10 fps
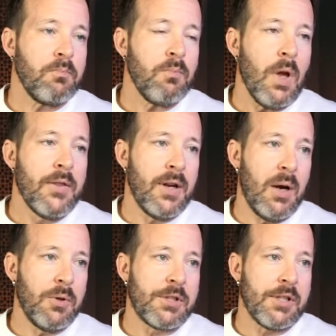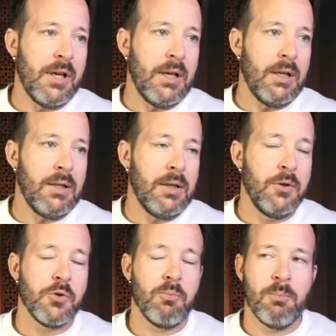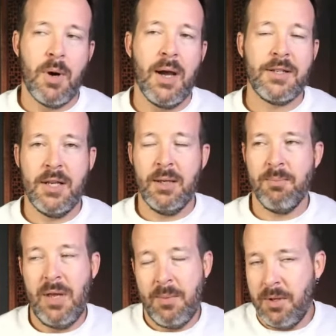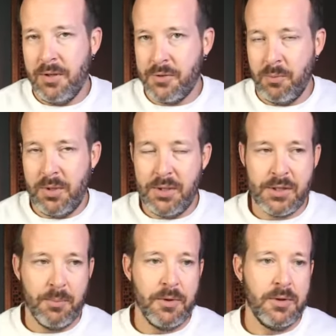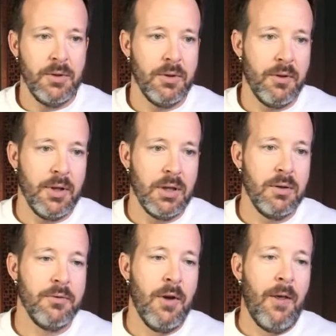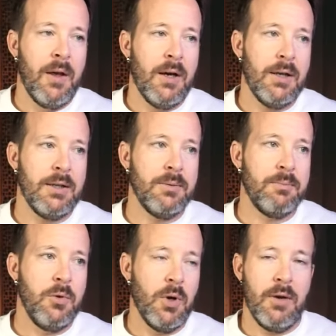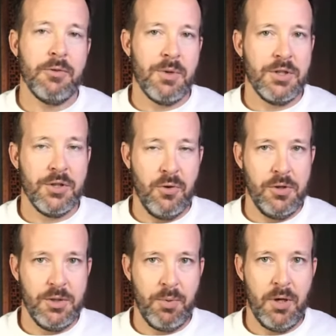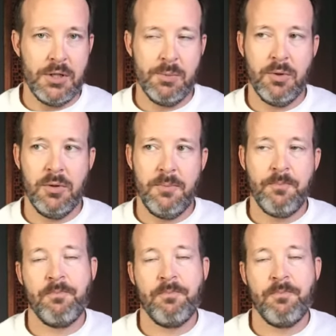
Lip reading: I would say, here's what my take. Maybe this would be something that you could think of. You want to have as much storage as possible.